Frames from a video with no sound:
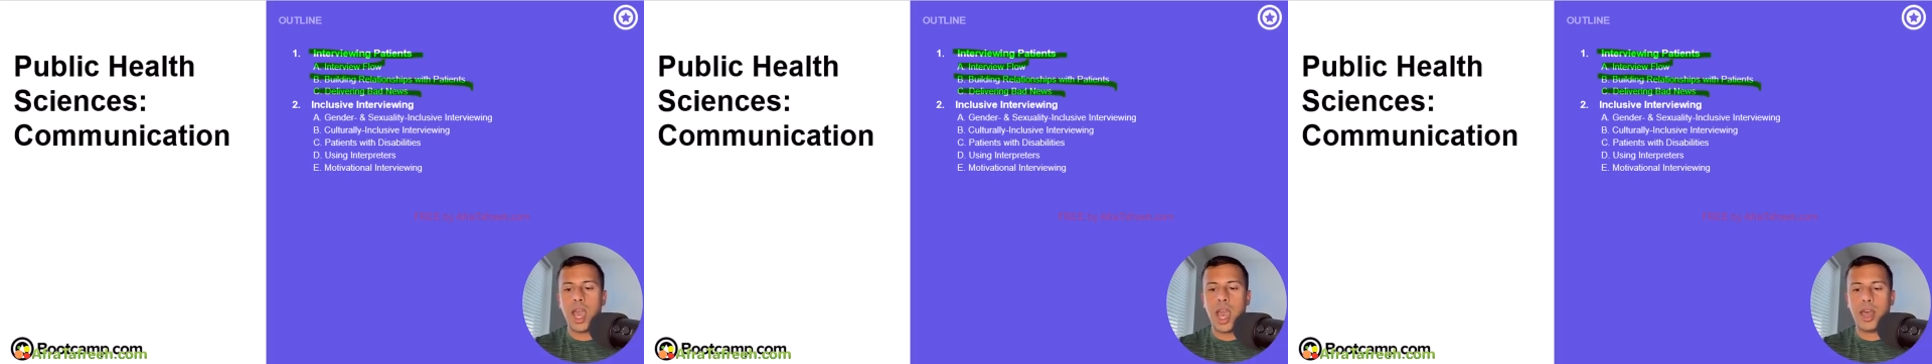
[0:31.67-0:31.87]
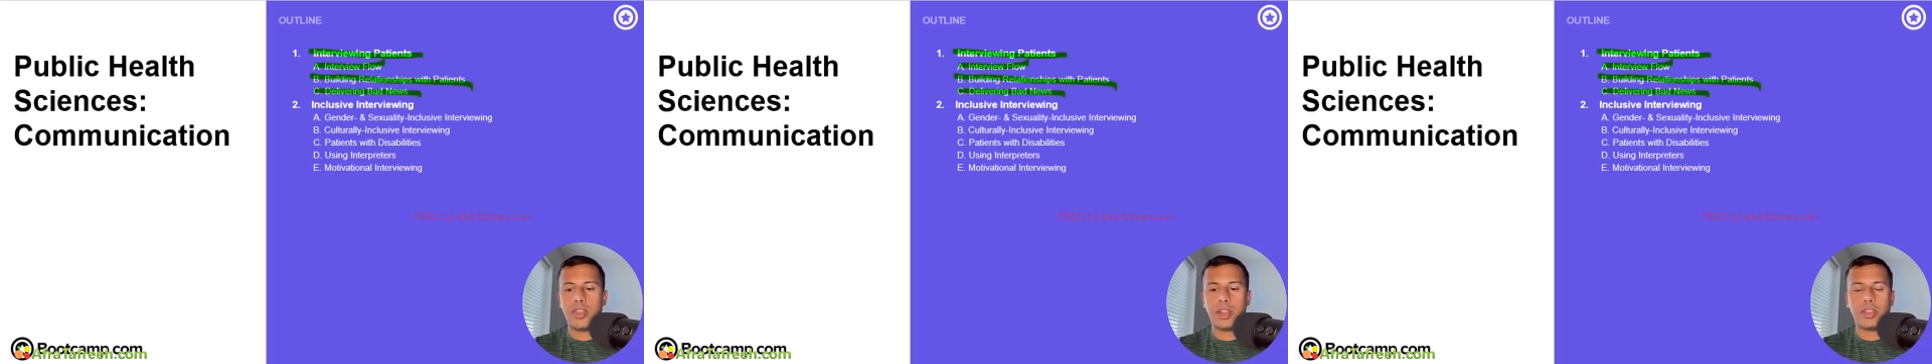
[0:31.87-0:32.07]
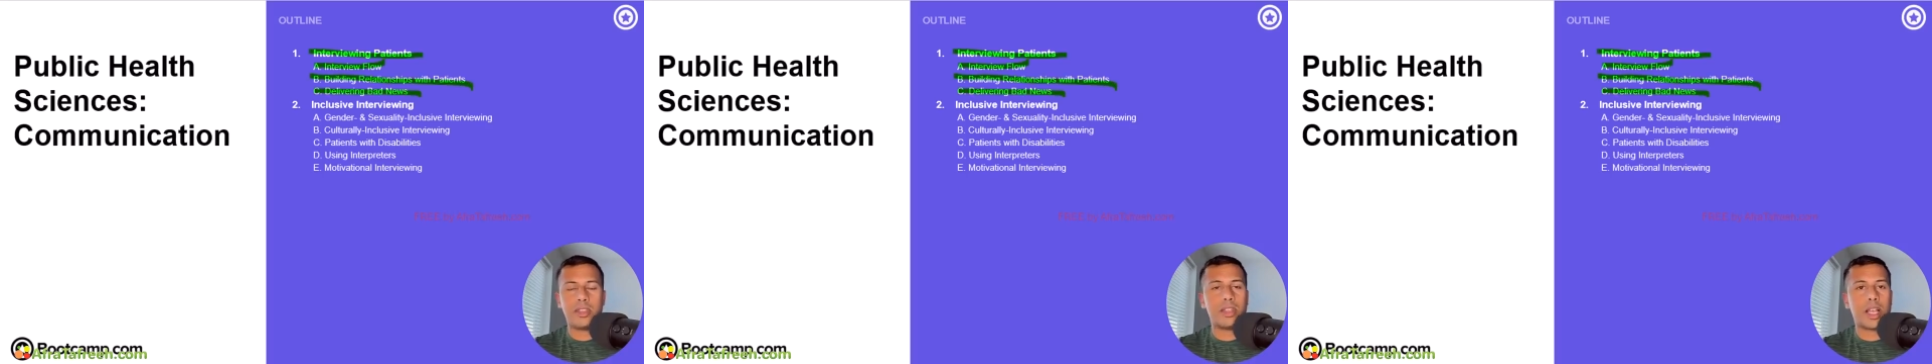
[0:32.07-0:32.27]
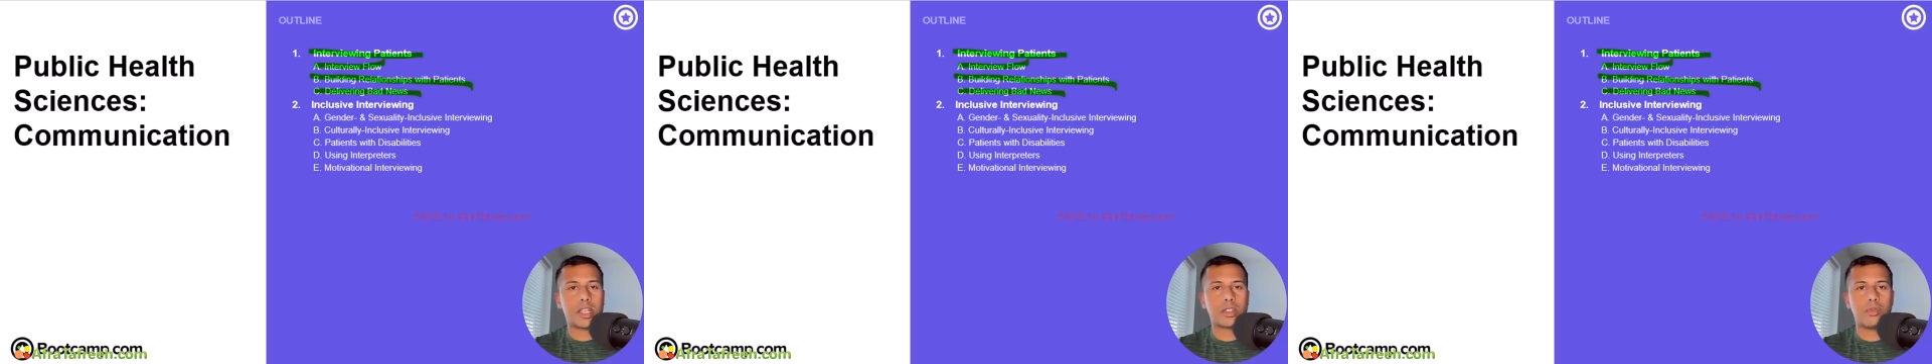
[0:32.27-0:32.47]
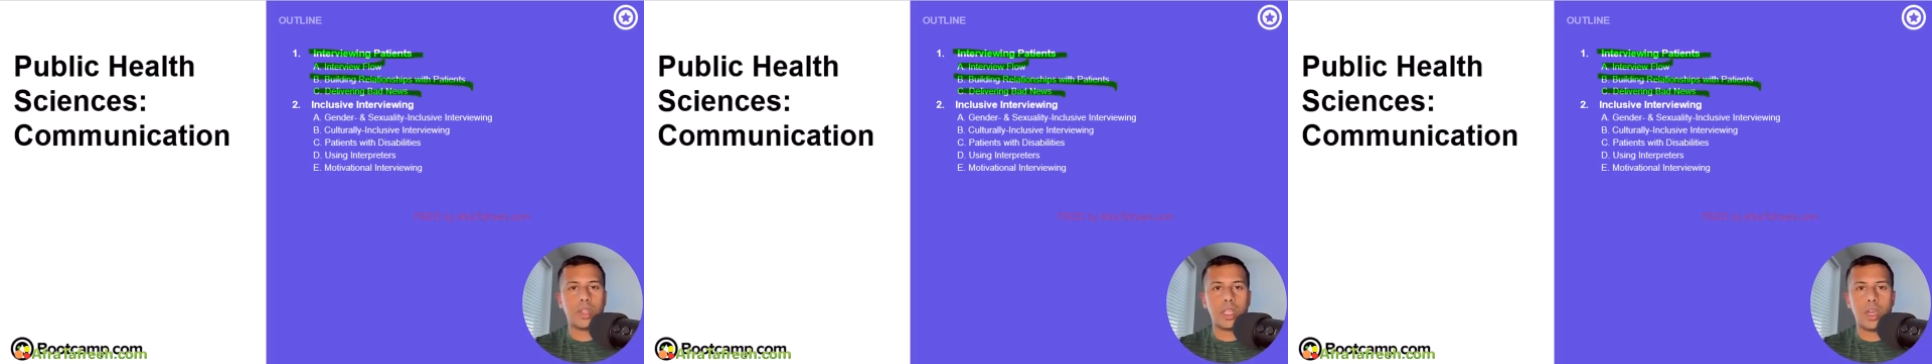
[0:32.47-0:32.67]
And then in the
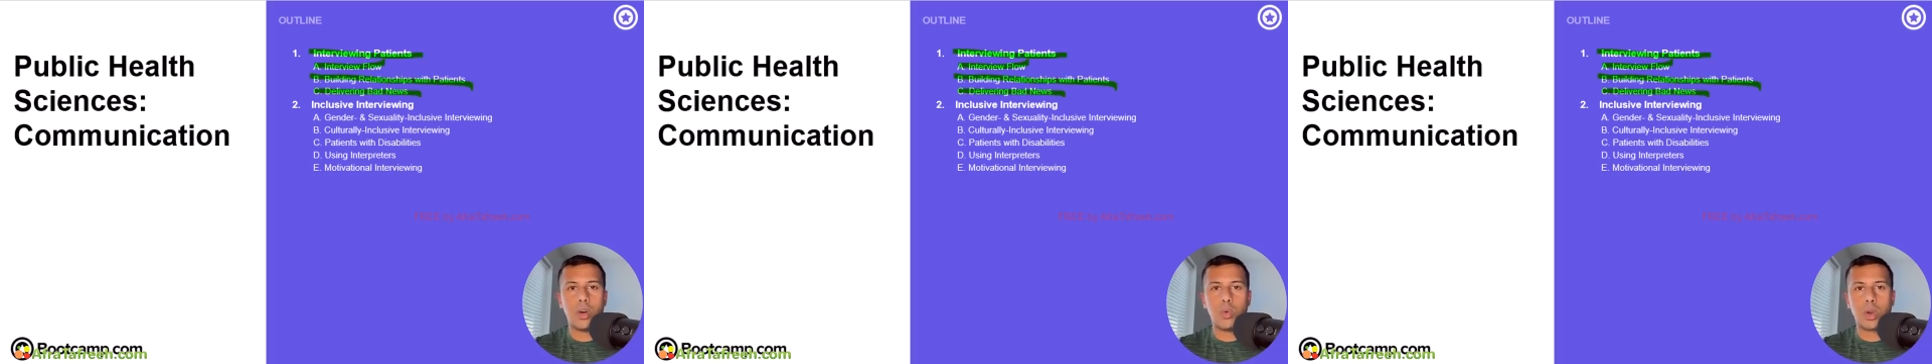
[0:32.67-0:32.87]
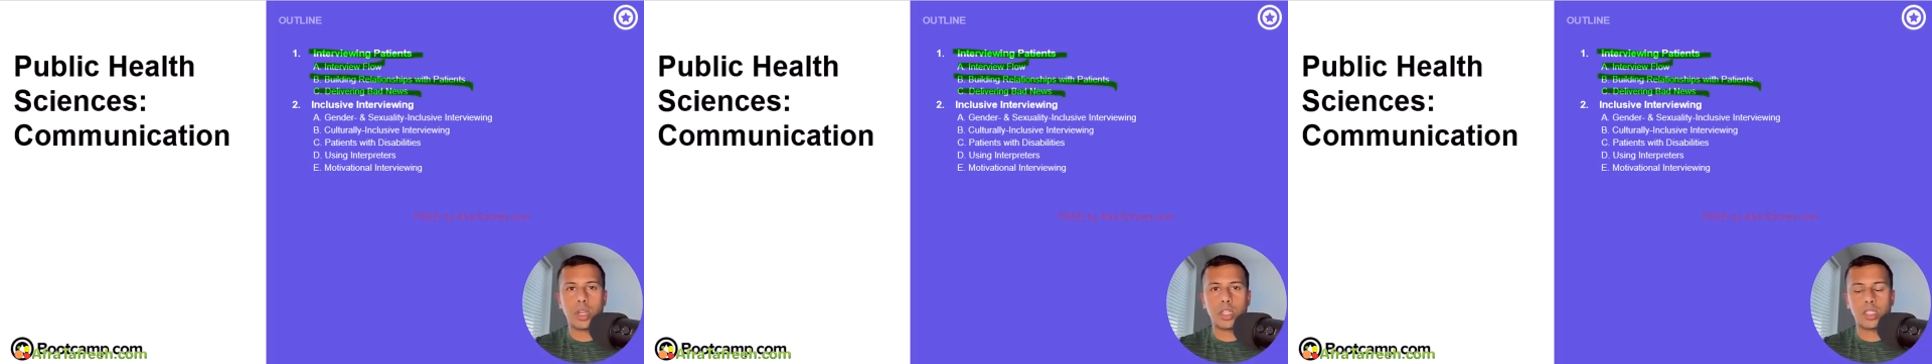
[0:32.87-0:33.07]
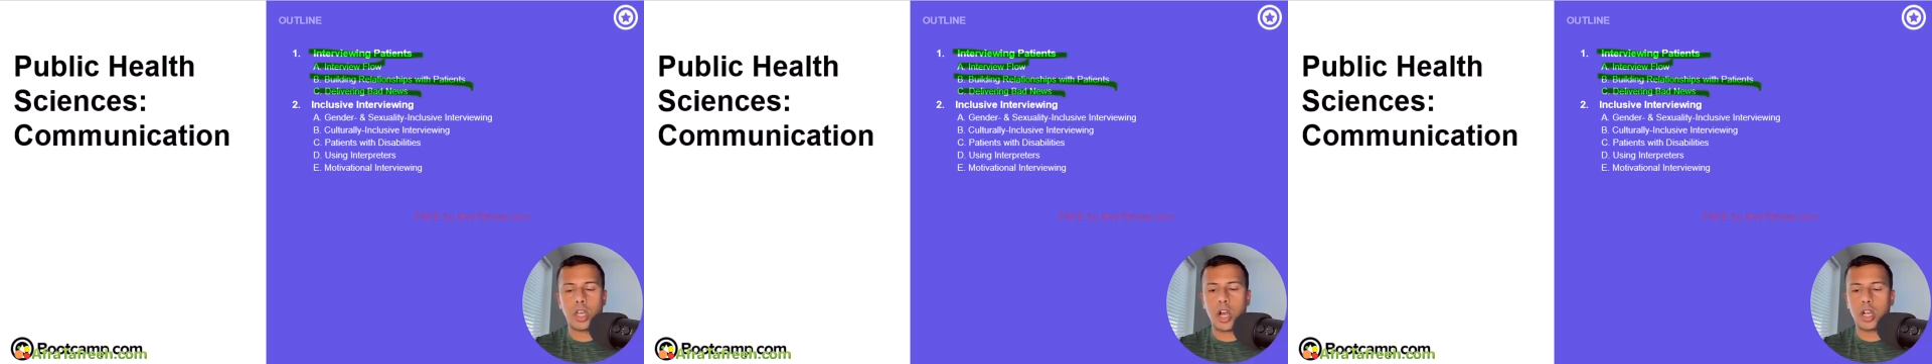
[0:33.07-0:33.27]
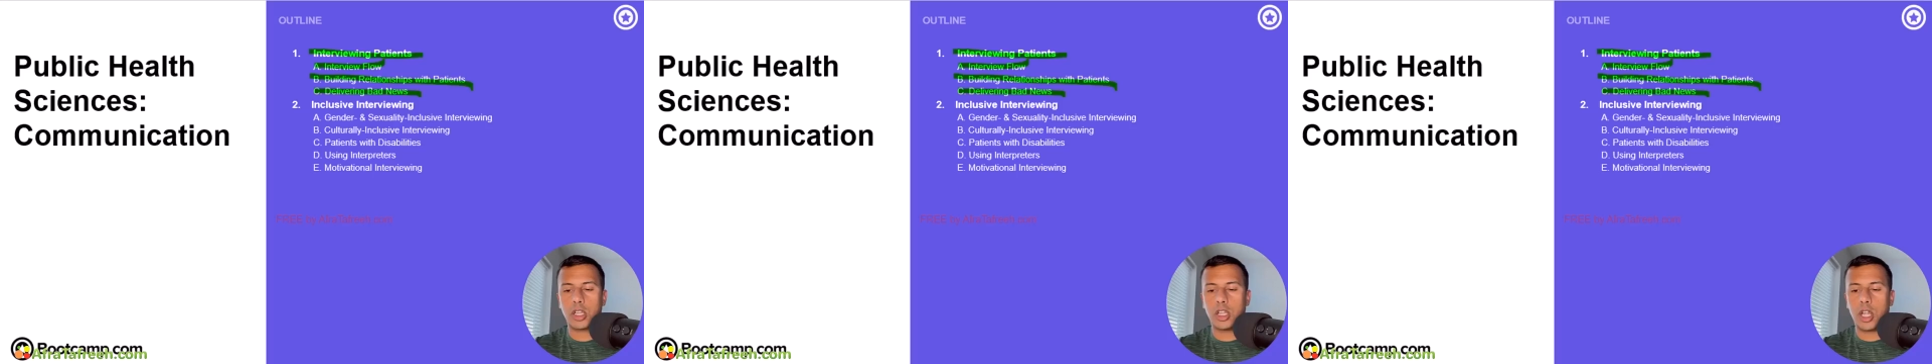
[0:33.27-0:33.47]
next video, we're going to talk a